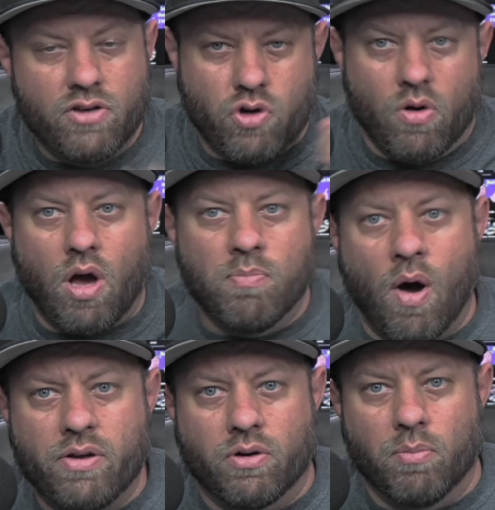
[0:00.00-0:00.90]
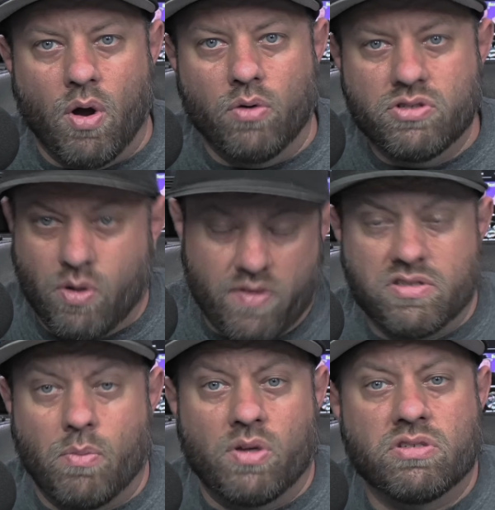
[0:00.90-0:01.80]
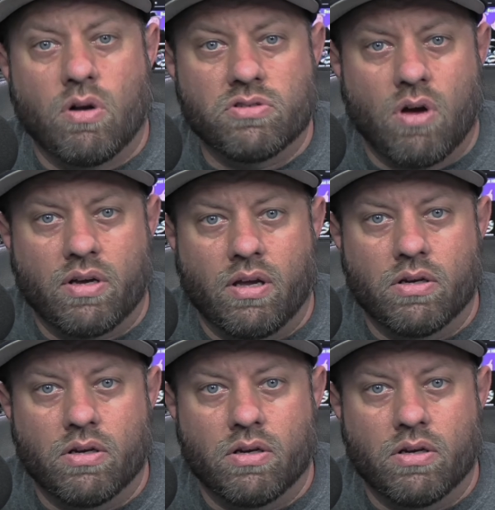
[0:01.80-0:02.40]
turn on monitor mode so that someone starts talking